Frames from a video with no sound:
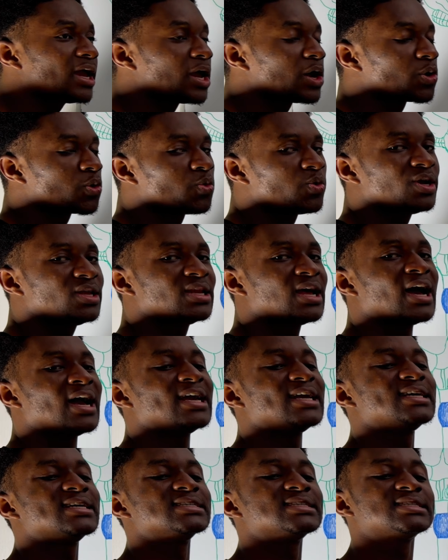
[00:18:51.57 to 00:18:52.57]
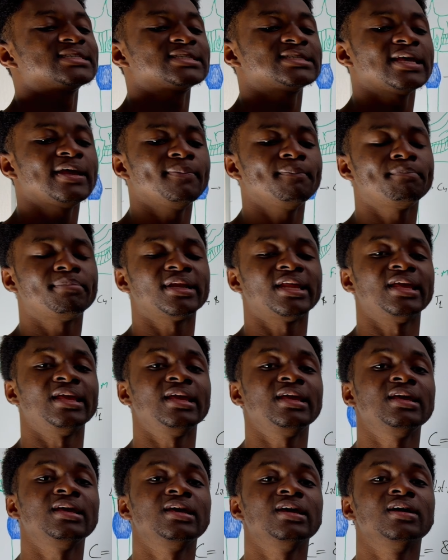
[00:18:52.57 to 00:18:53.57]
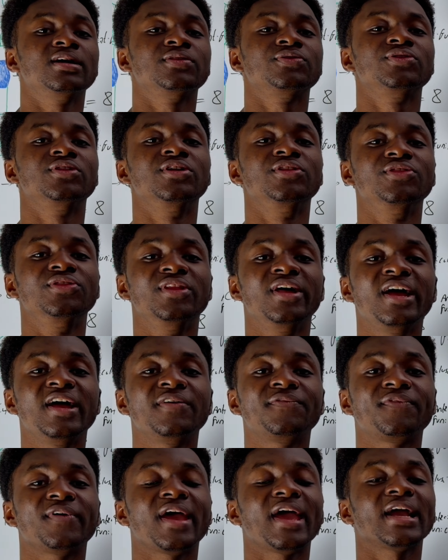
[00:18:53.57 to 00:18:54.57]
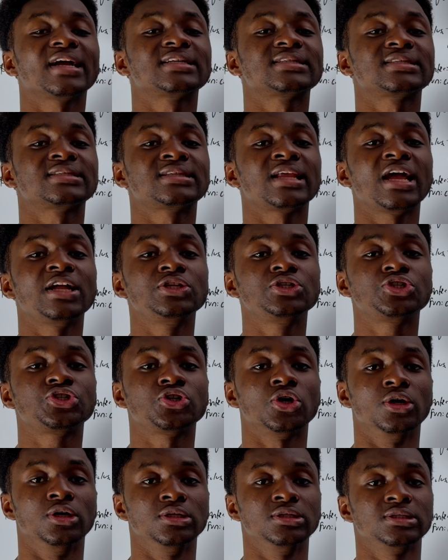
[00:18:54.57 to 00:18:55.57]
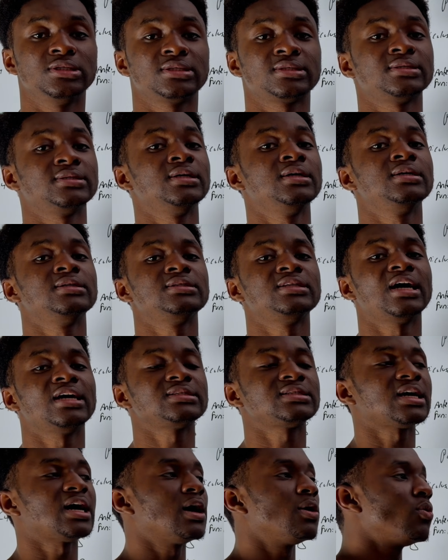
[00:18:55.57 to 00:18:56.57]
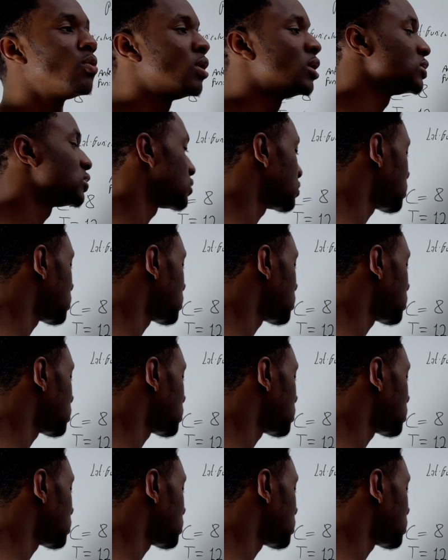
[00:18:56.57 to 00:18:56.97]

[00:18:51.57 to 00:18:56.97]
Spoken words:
equina is simply the nerve extensions that are